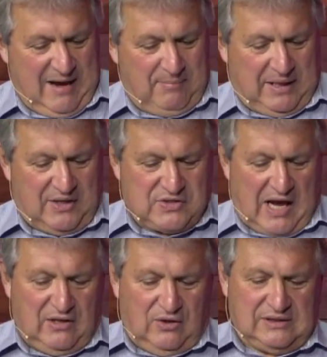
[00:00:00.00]
because
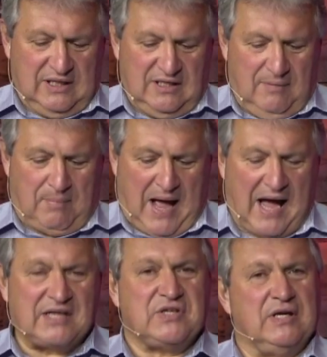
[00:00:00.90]
I looked in the
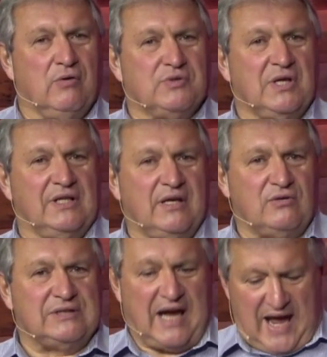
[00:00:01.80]
box and there was a little
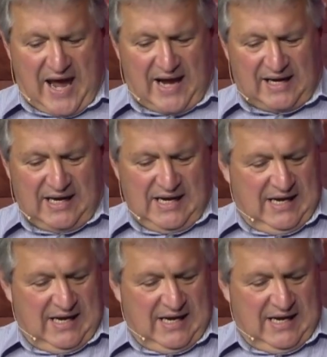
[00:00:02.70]
tag